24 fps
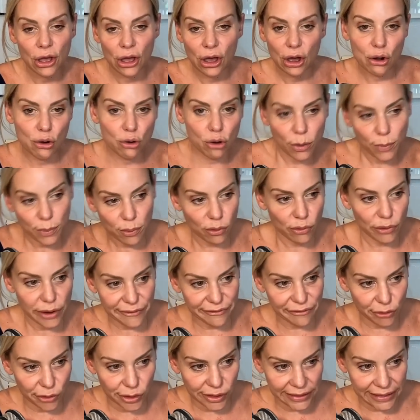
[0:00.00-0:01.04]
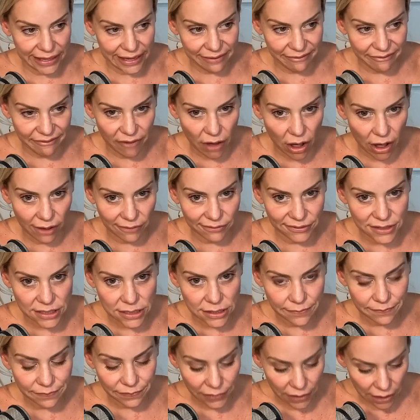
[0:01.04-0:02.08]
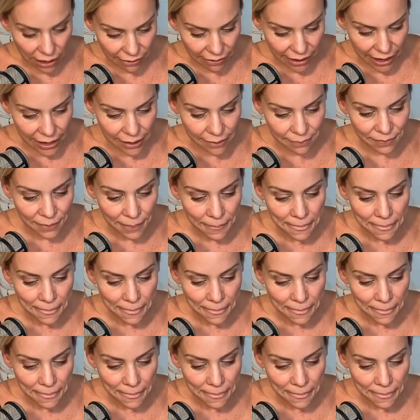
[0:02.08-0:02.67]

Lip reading: who are peripherally involved. All right.